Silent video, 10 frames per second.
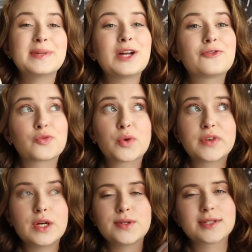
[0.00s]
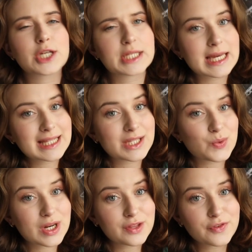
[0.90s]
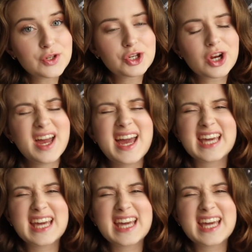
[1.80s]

below for more videos just like this one in the future.